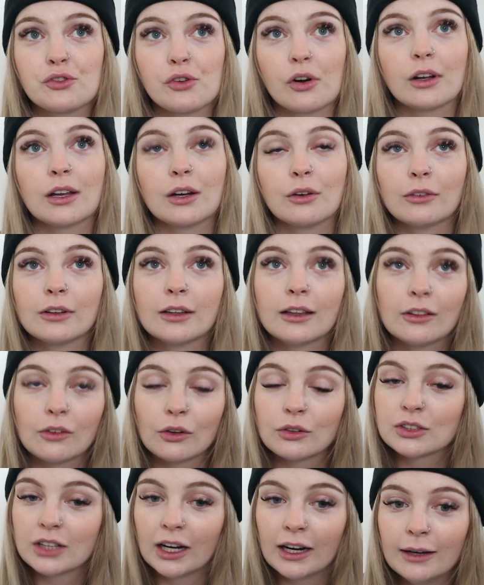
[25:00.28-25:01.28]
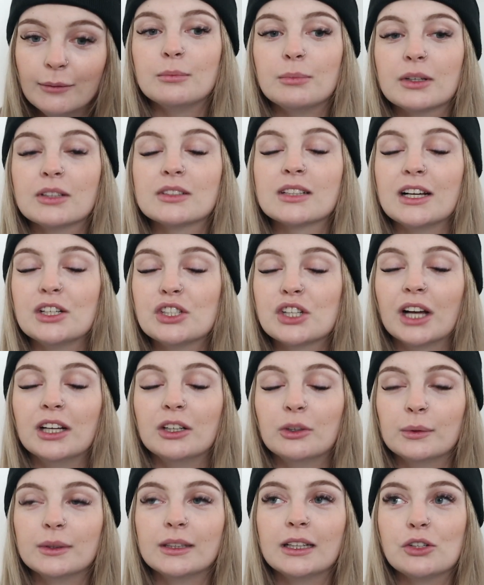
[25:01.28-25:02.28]
drunk in a really long time because I
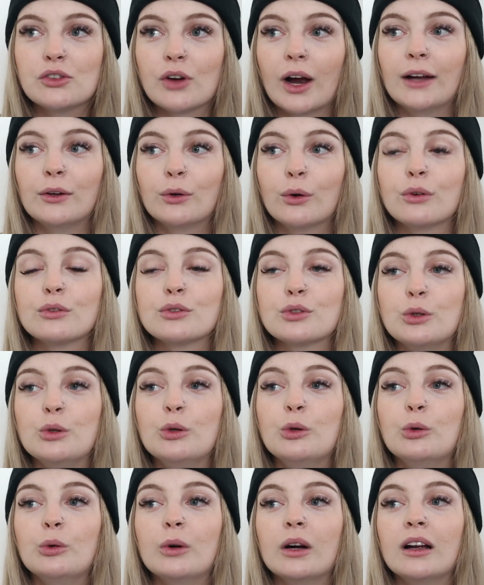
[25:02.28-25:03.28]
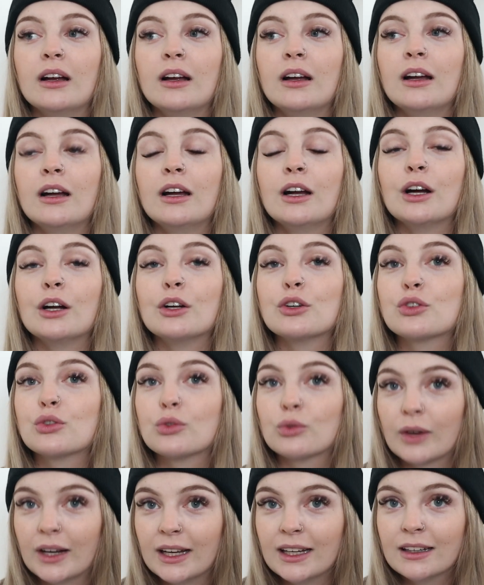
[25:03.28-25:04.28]
genuinely try not to
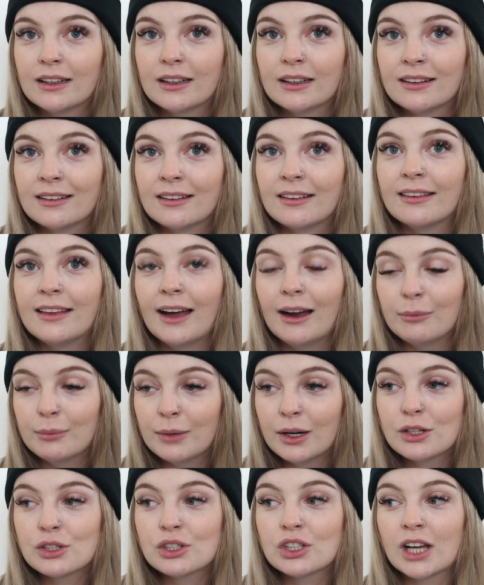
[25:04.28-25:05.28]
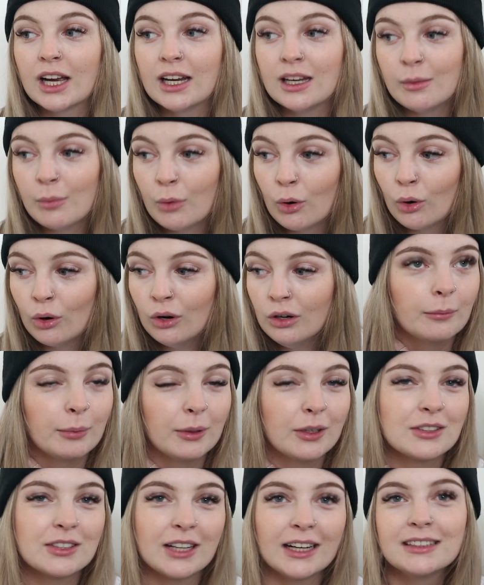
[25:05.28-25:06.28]
drink that much anymore,
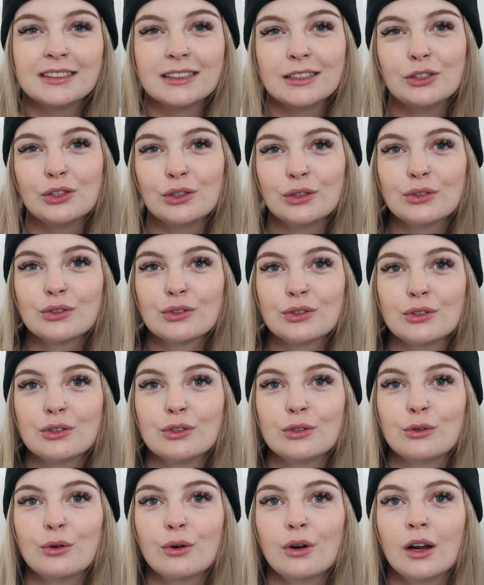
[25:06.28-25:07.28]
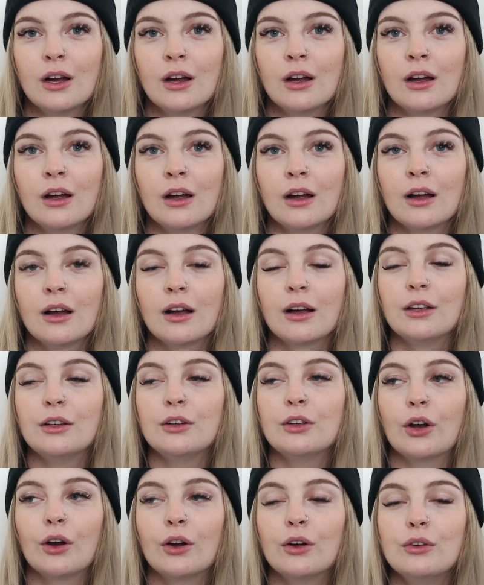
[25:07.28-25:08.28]
because I did used to,
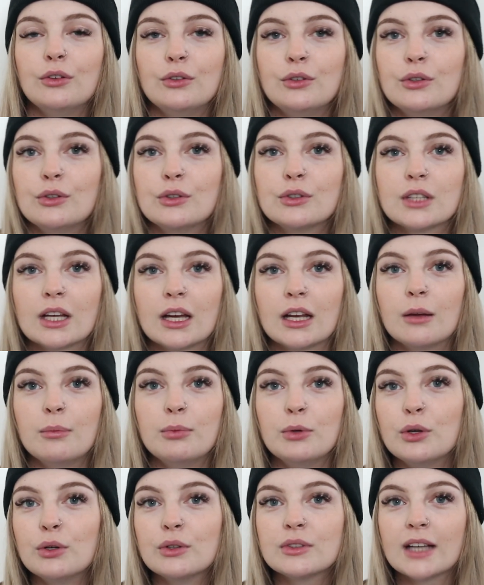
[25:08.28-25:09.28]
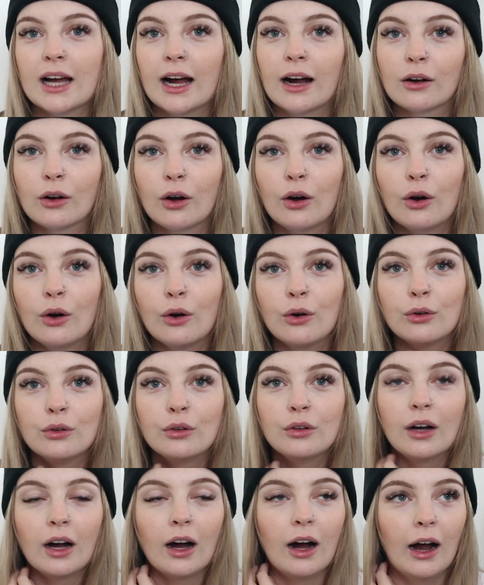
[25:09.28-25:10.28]
you know, use and abuse
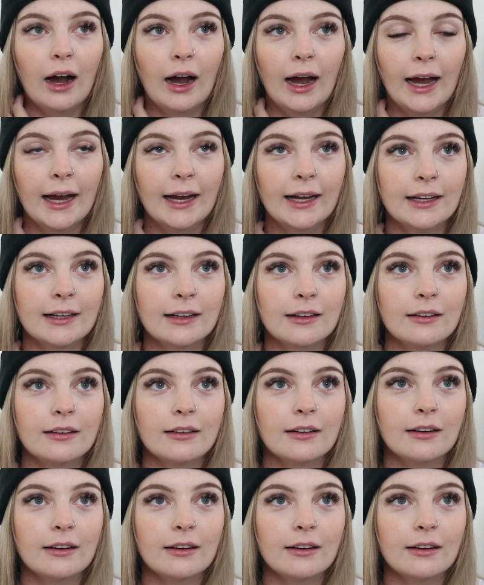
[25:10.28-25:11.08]
alcohol. I